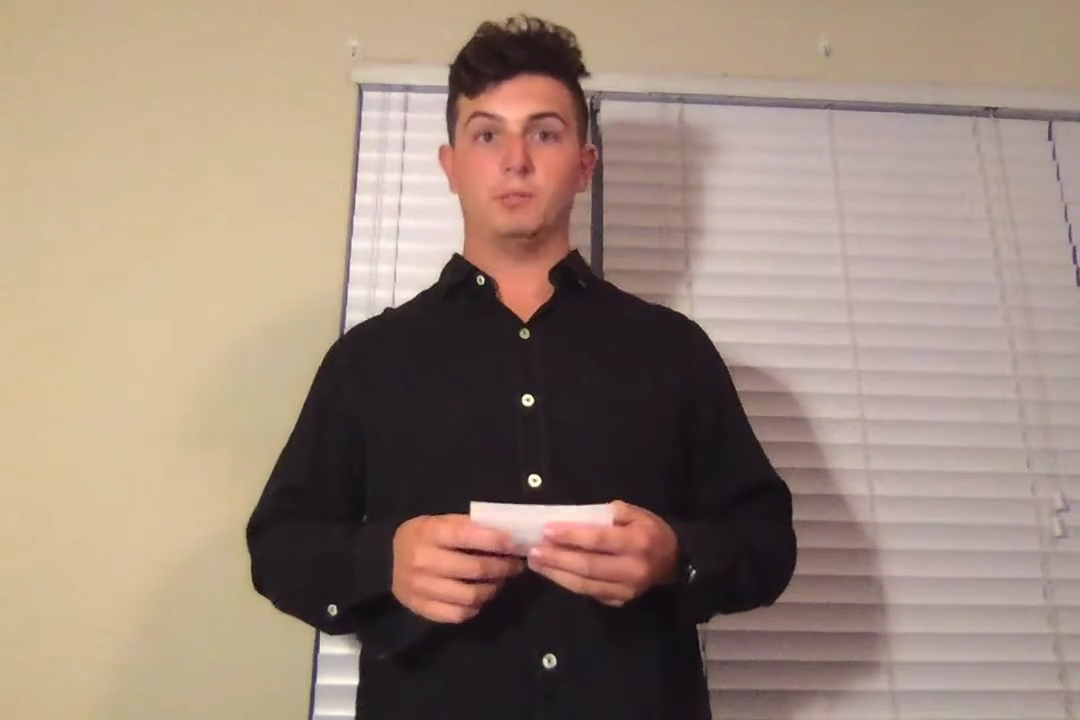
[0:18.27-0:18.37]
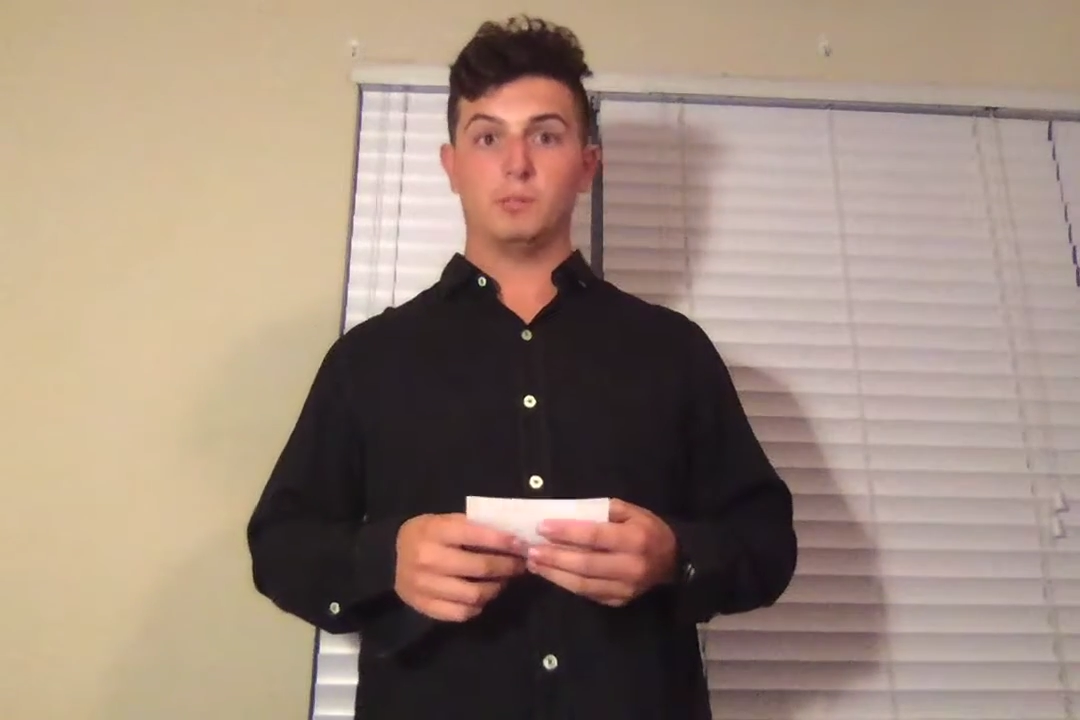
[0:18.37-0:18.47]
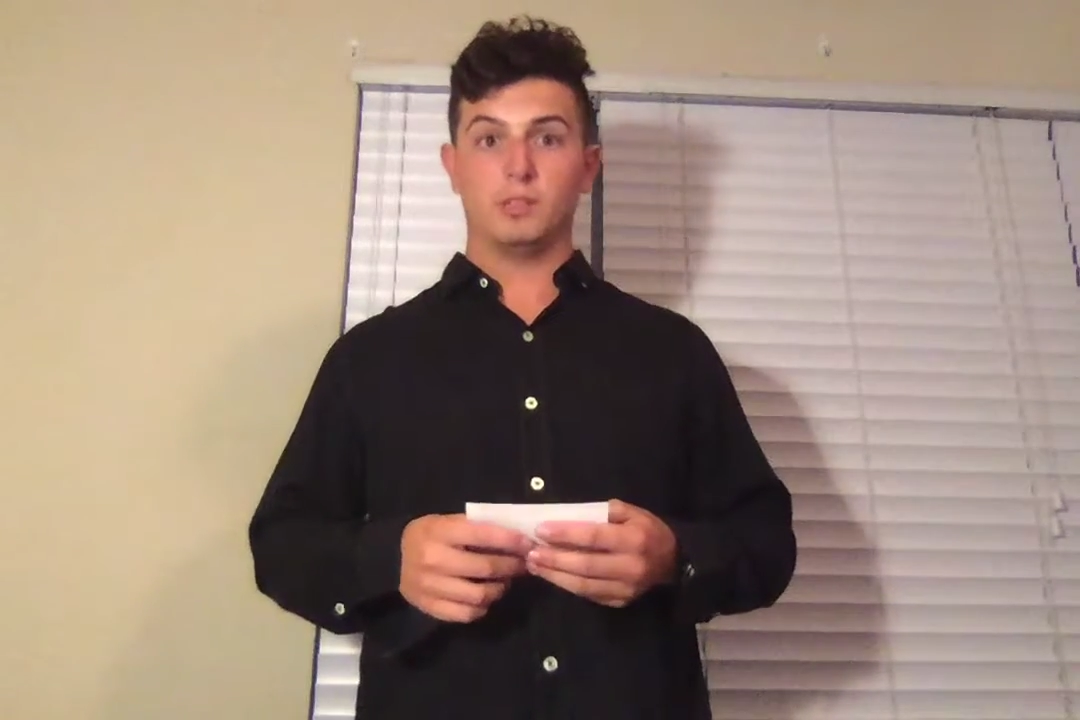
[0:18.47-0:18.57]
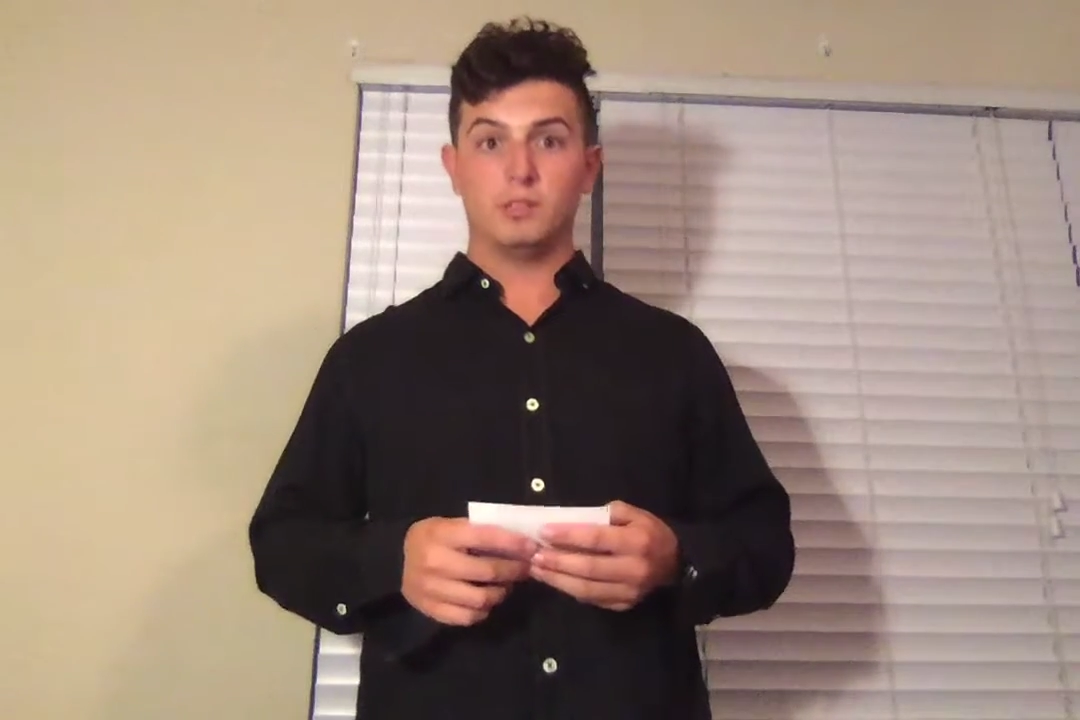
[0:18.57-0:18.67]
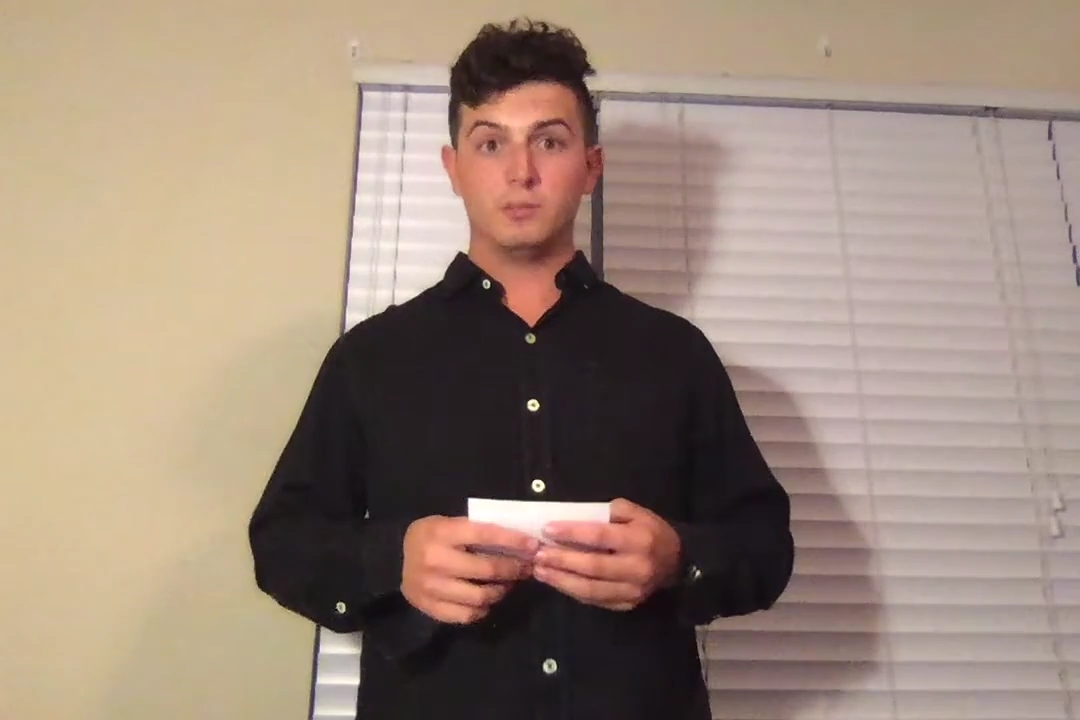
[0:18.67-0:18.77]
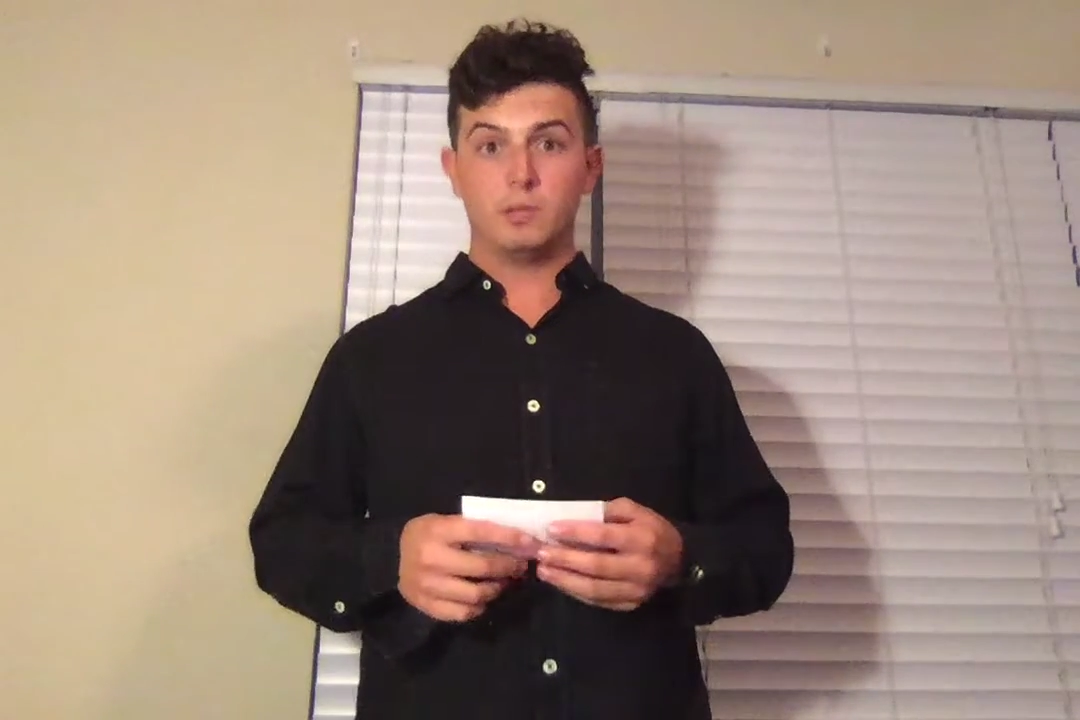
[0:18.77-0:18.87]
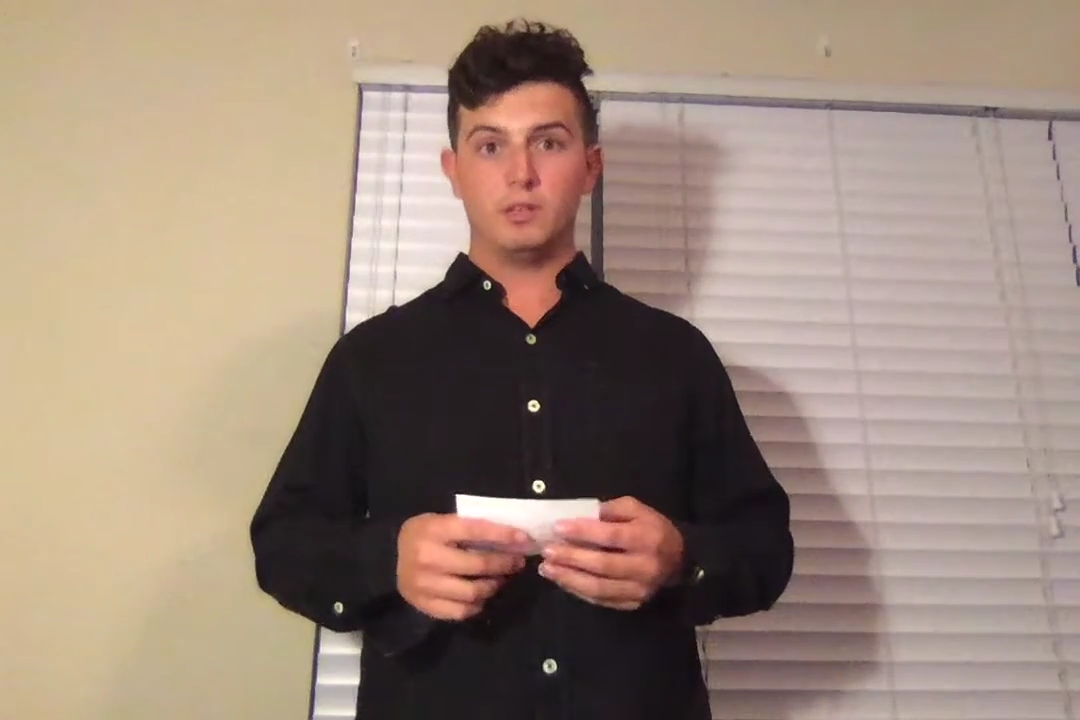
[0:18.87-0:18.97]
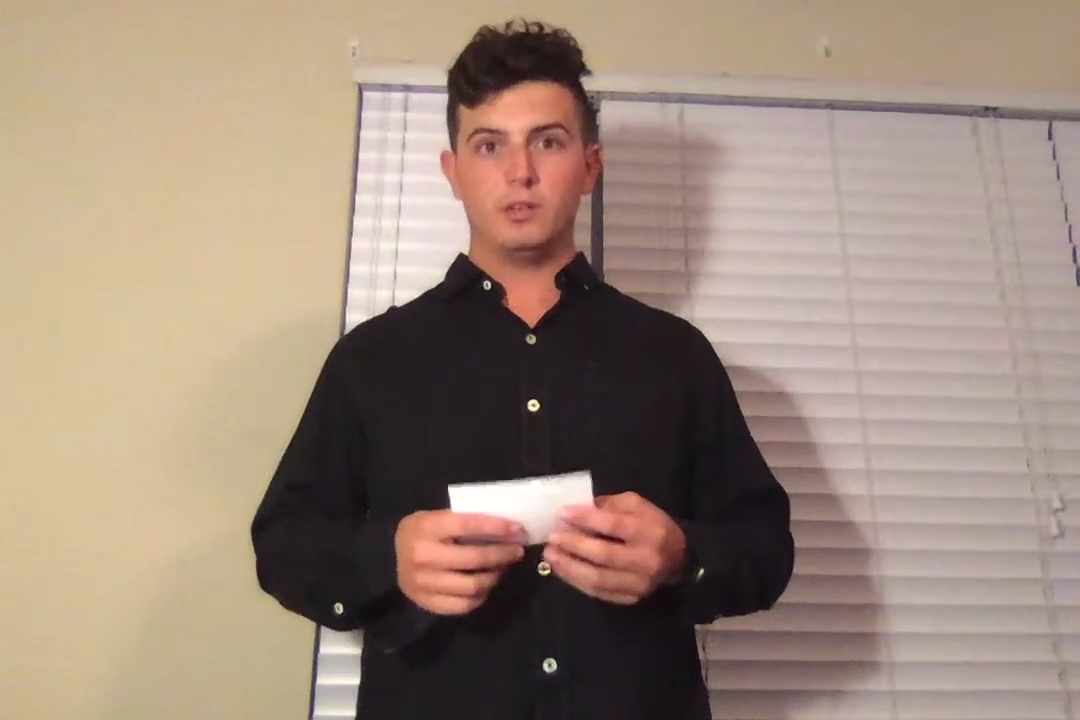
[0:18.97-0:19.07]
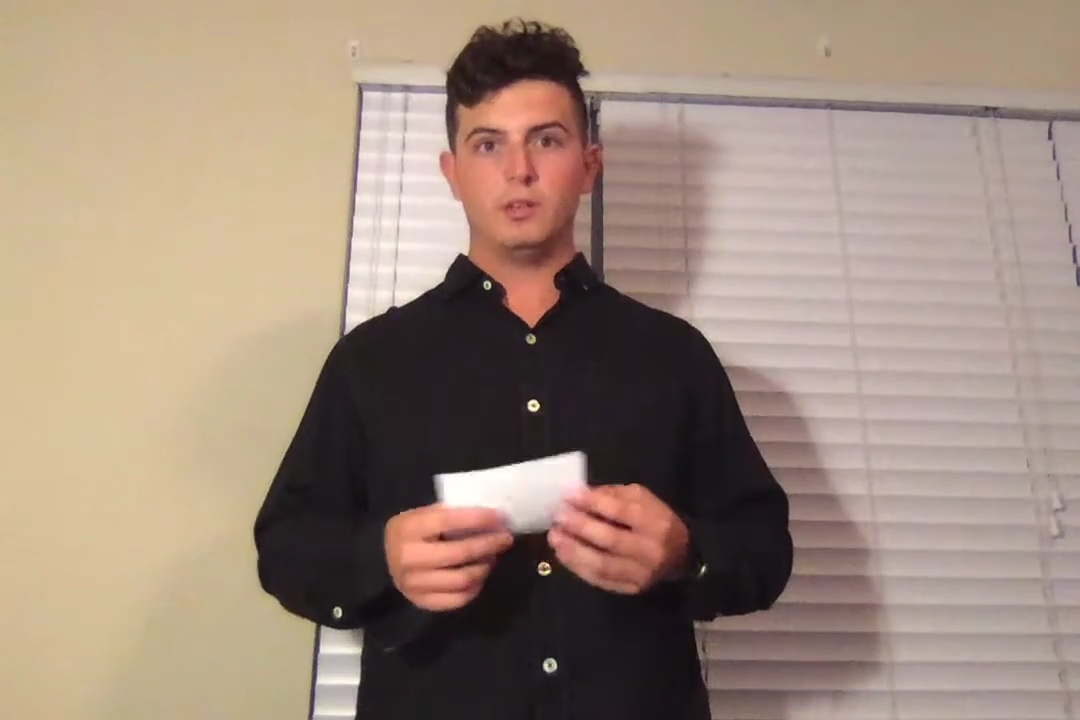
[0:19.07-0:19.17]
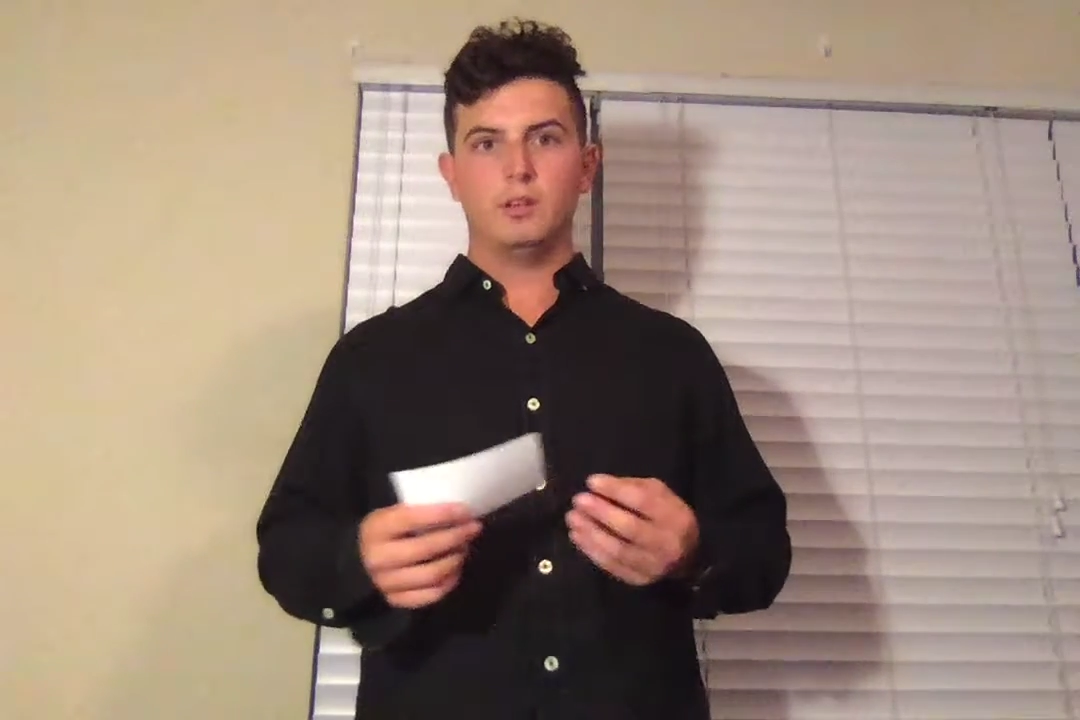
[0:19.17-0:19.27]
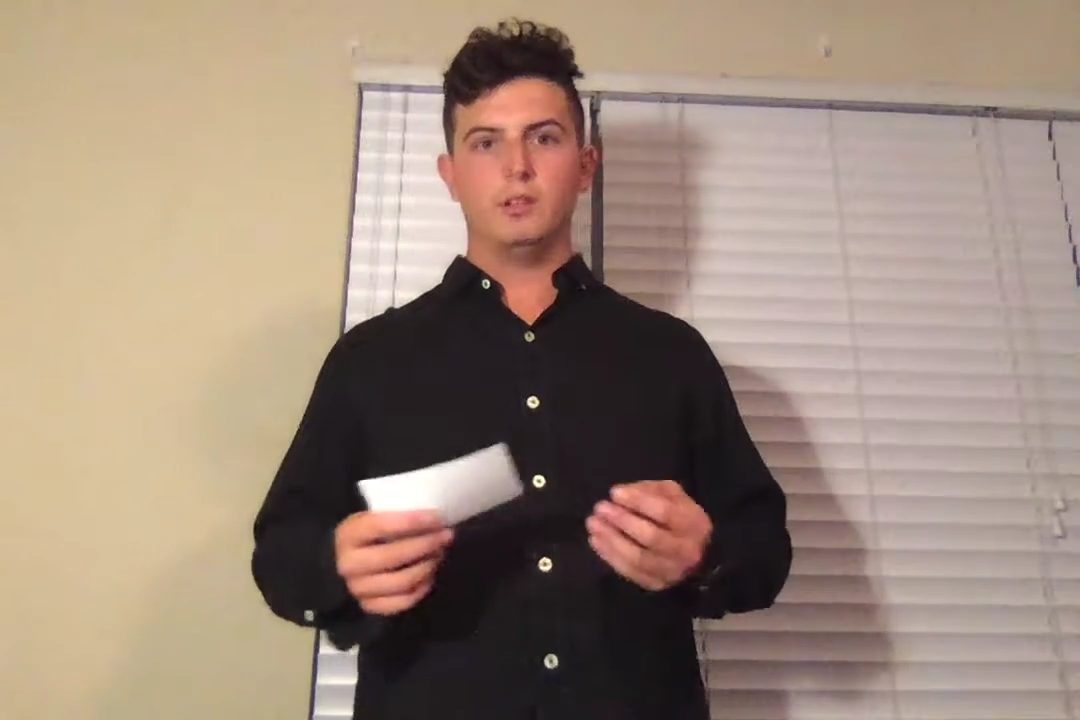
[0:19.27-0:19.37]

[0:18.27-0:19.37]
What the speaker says: speaking ability